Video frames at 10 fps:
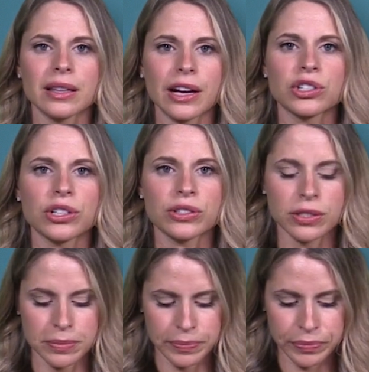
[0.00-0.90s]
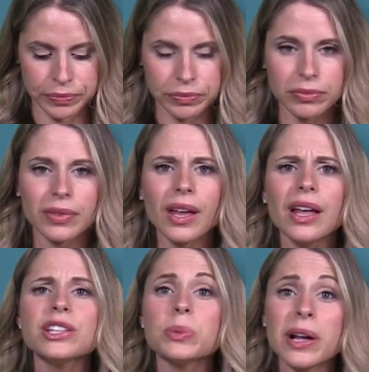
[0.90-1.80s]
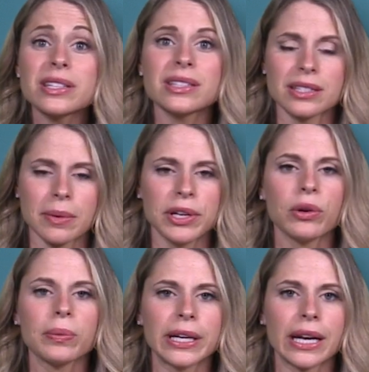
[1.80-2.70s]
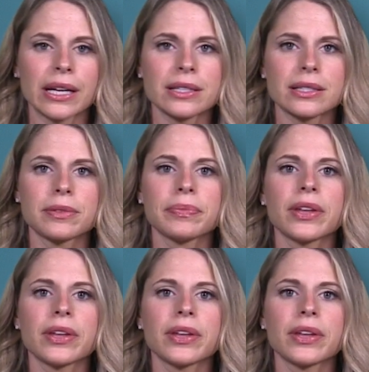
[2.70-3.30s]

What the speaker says: lectures, as well as in some of your readings.